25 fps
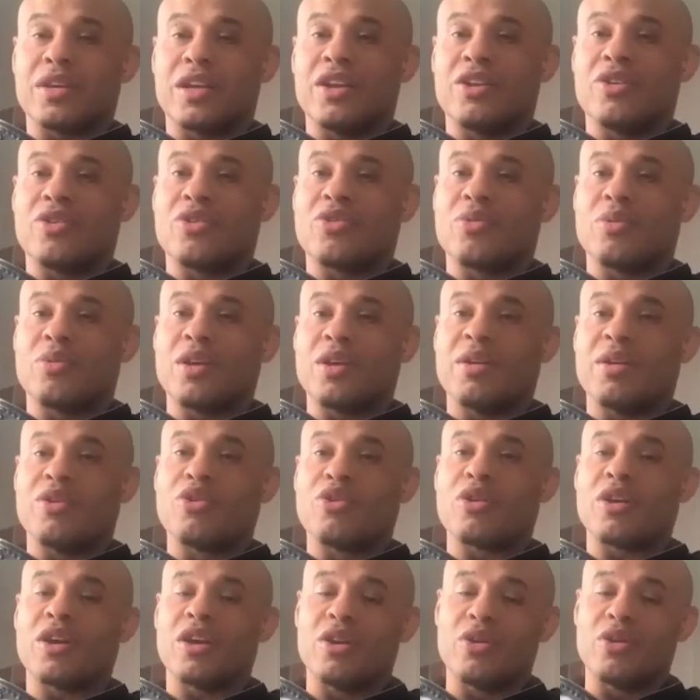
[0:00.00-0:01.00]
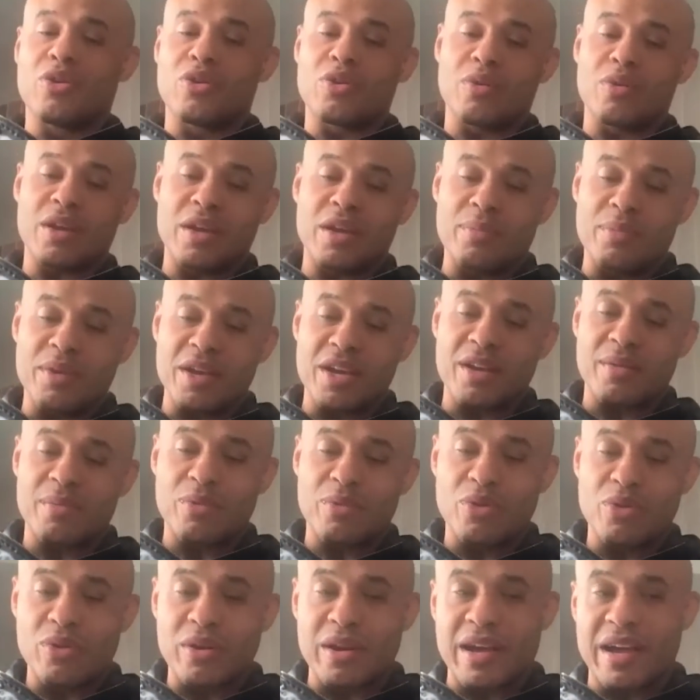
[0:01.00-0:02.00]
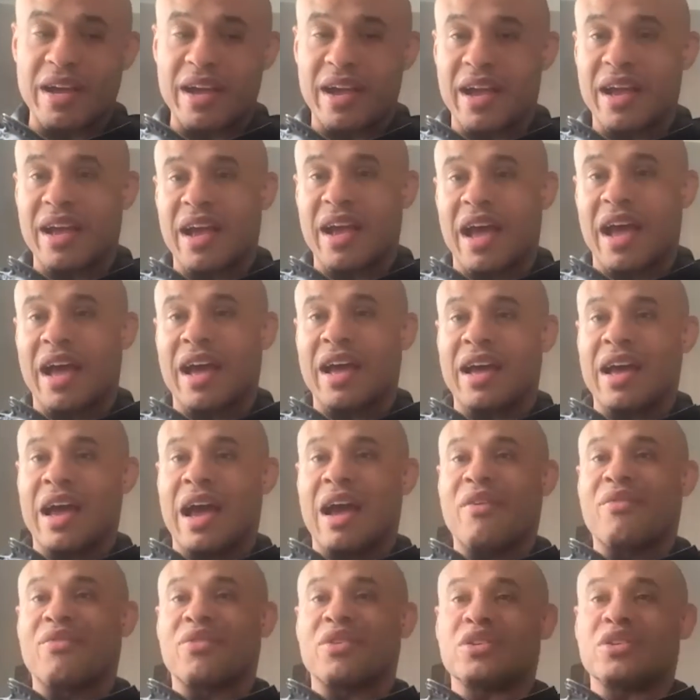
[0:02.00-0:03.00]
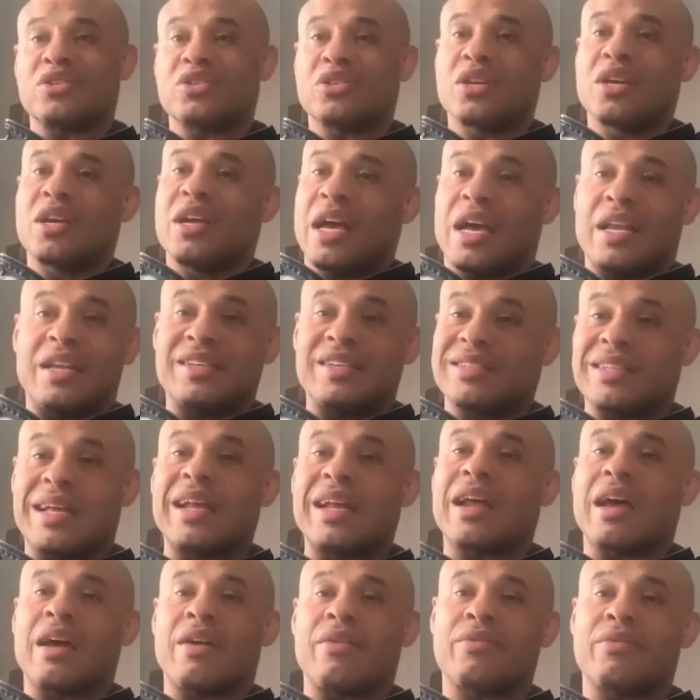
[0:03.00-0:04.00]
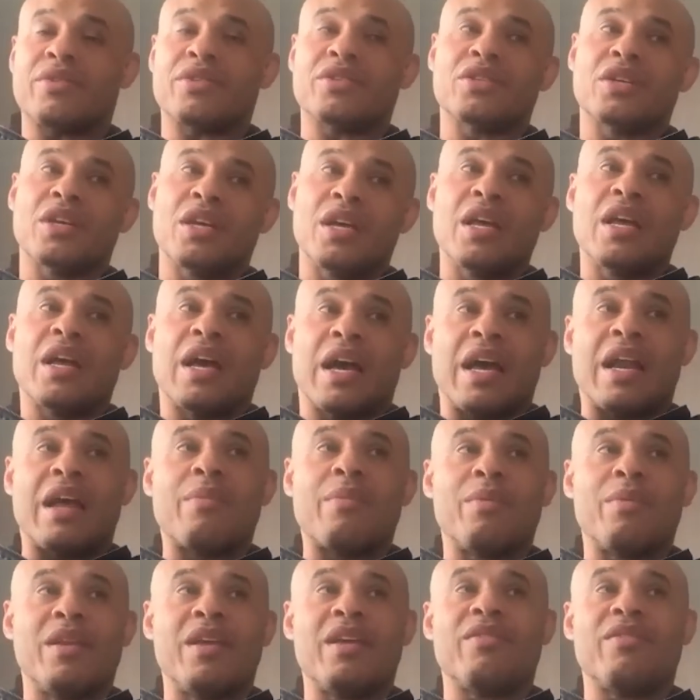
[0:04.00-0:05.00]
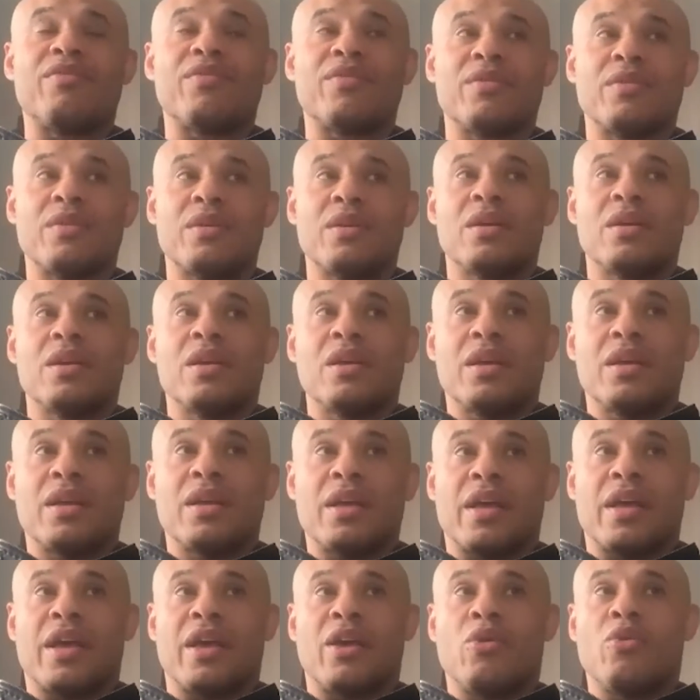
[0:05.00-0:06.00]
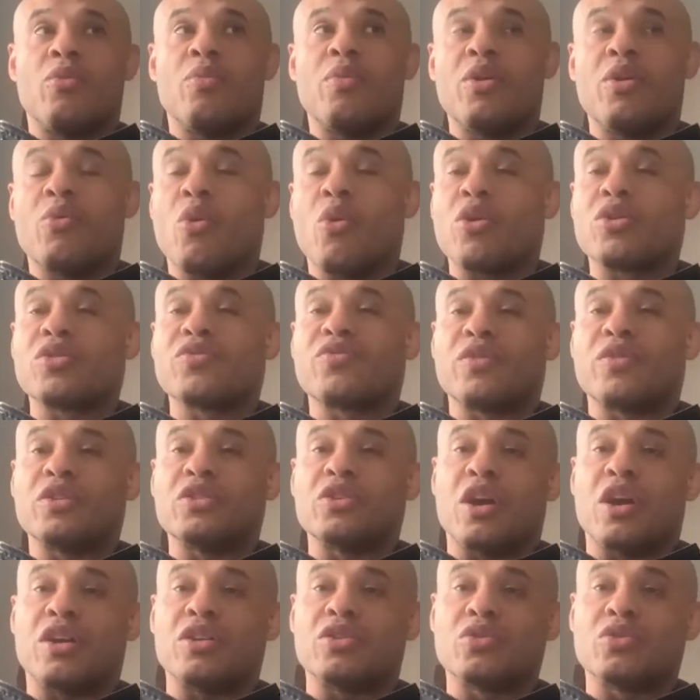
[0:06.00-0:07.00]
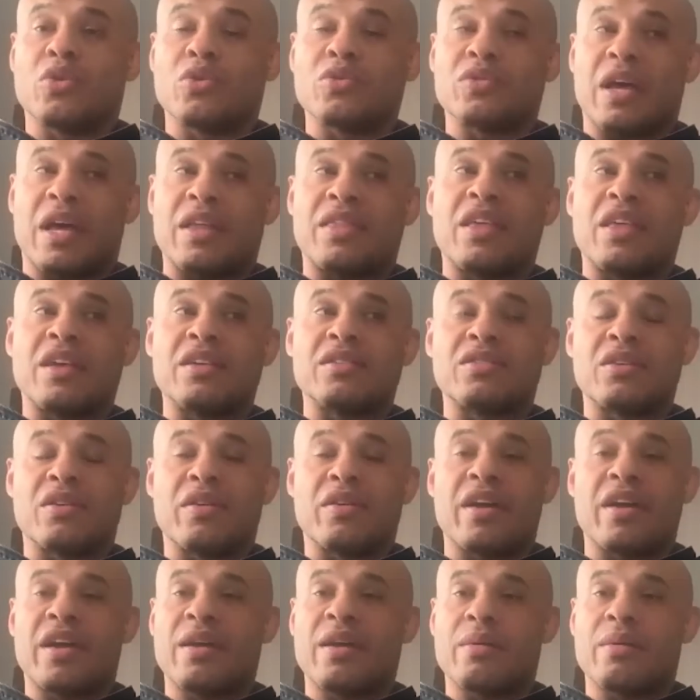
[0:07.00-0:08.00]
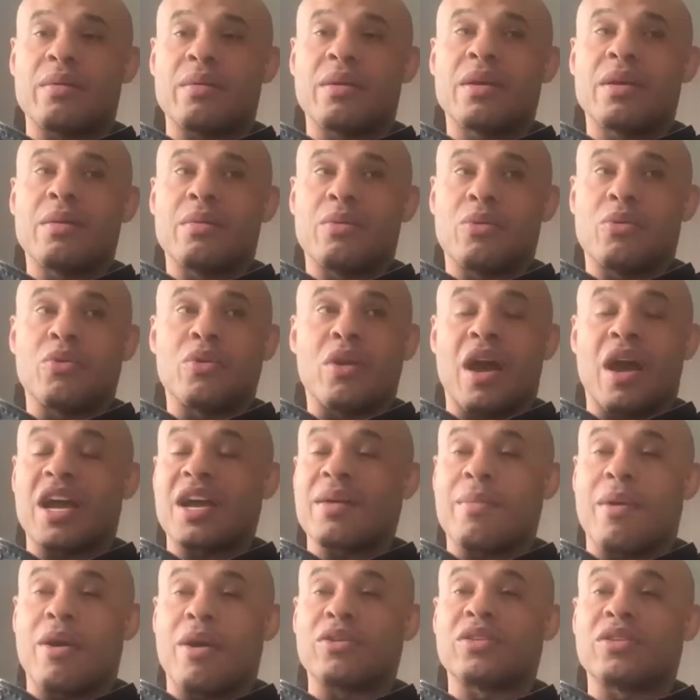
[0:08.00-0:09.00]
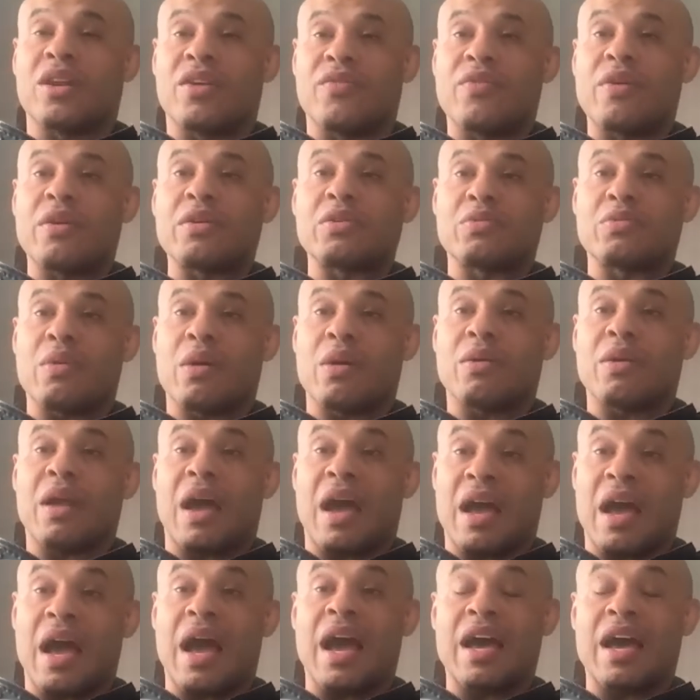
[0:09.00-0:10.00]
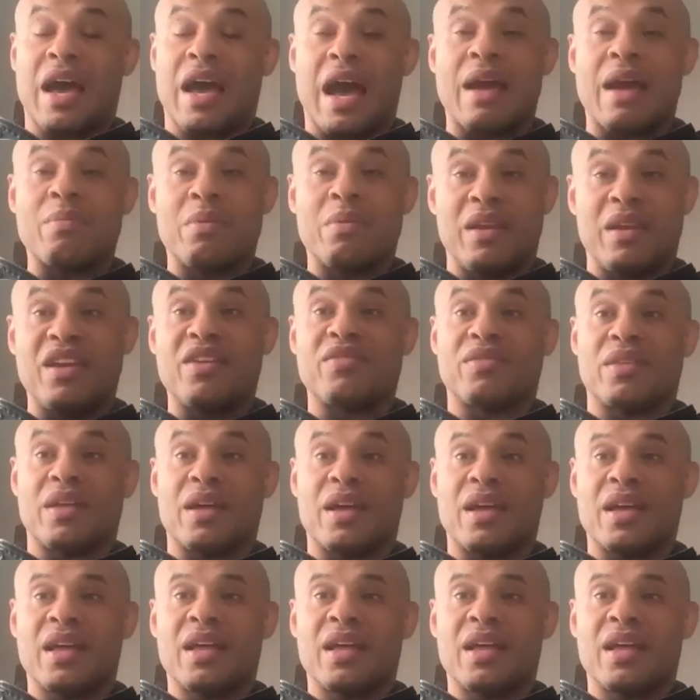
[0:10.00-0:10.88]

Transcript: He make him look like average, and he's not average. And I believe it will be worse for John Jones. I think Sergei will knock him out in the first round. I believe that.